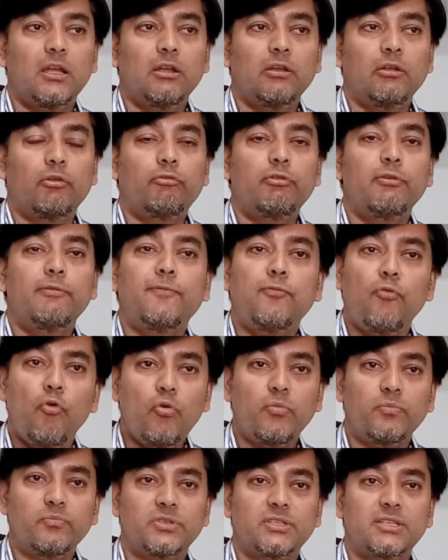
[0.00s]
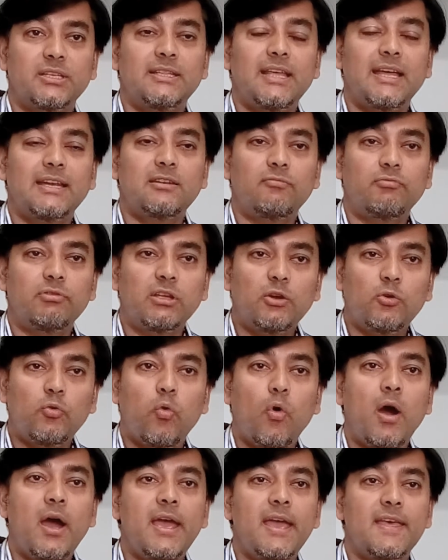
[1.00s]
reforms that
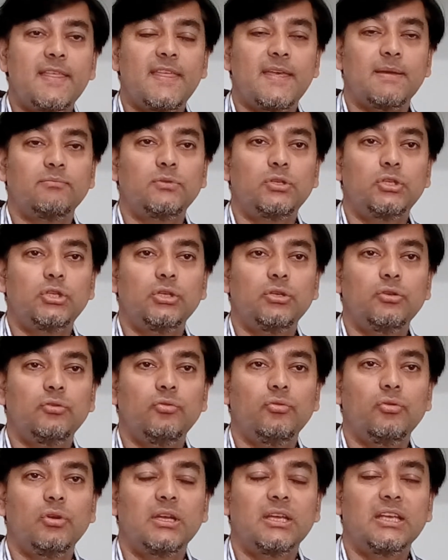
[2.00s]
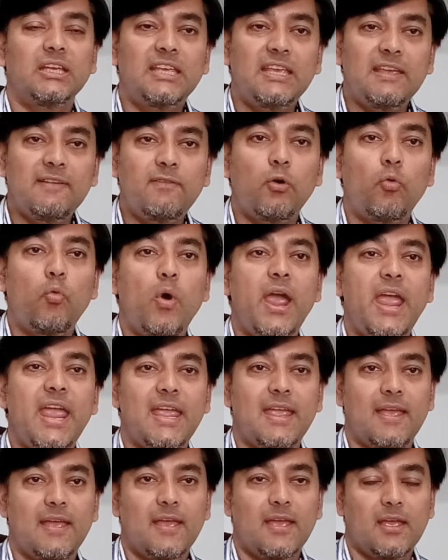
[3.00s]
require them to give
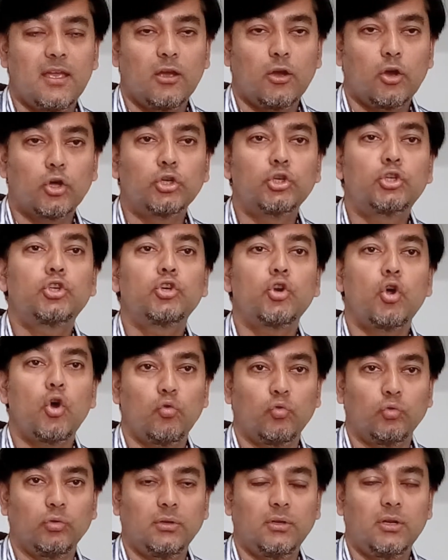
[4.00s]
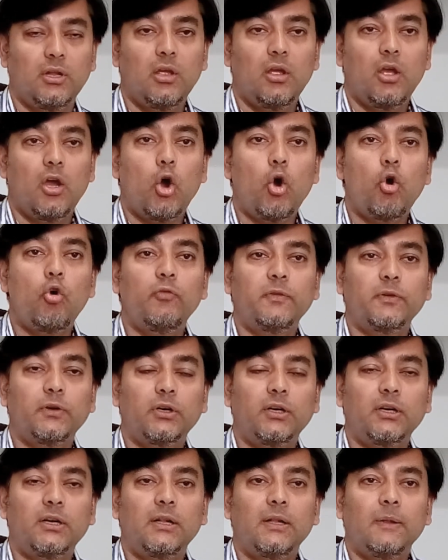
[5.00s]
away control
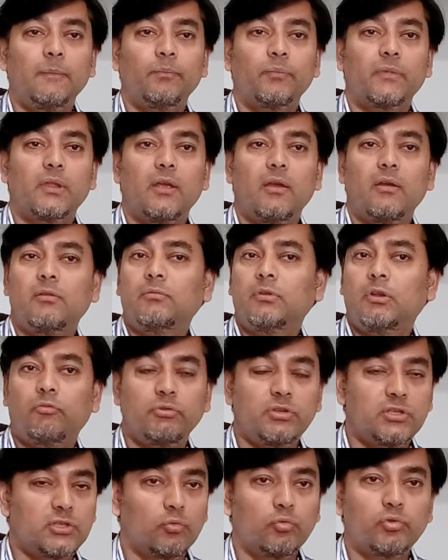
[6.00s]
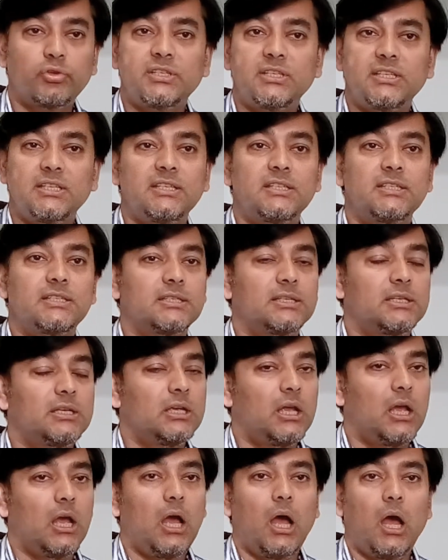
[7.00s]
over resources,
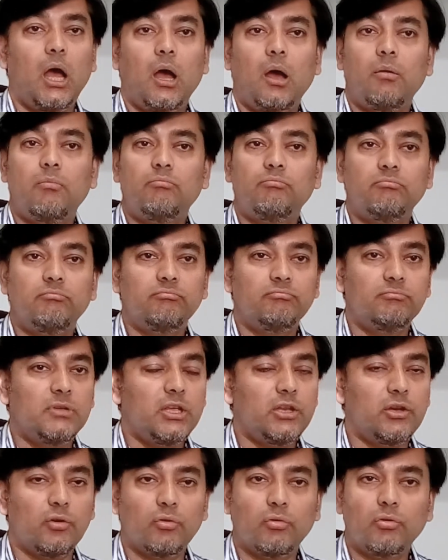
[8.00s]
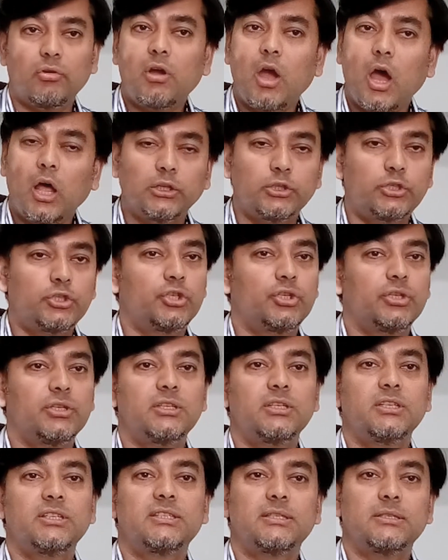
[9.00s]

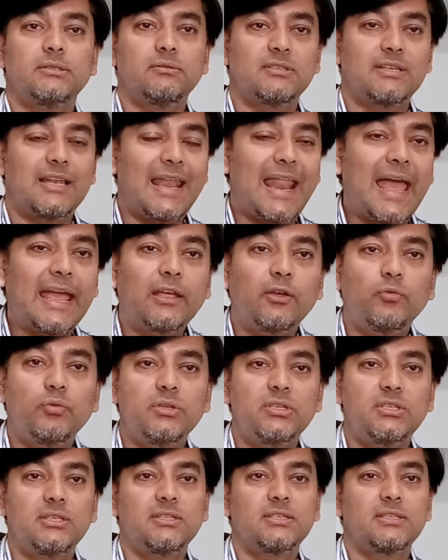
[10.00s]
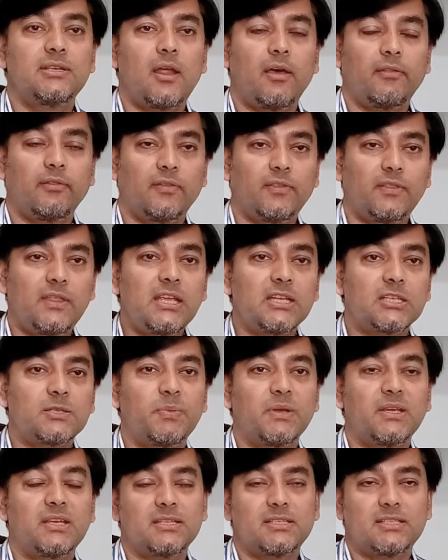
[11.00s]
cultures and languages and other things,
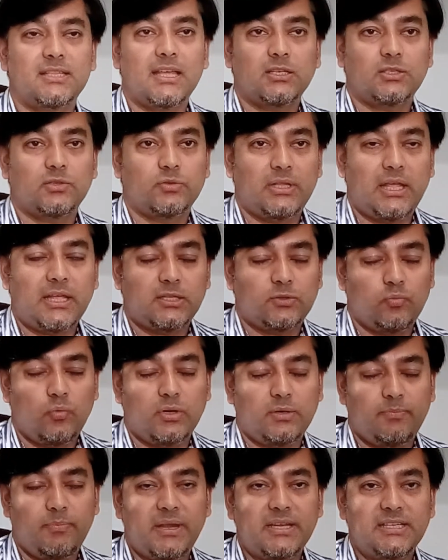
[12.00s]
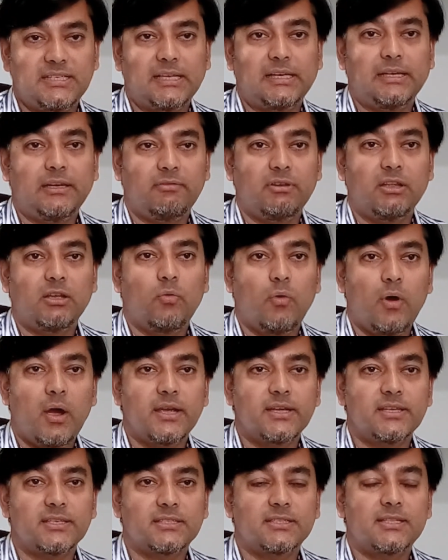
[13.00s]
because that's what basically
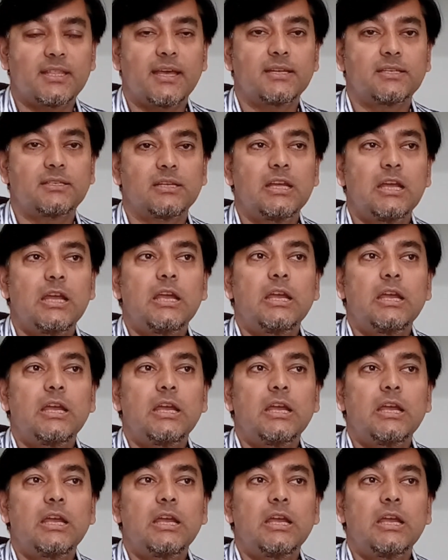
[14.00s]
requires that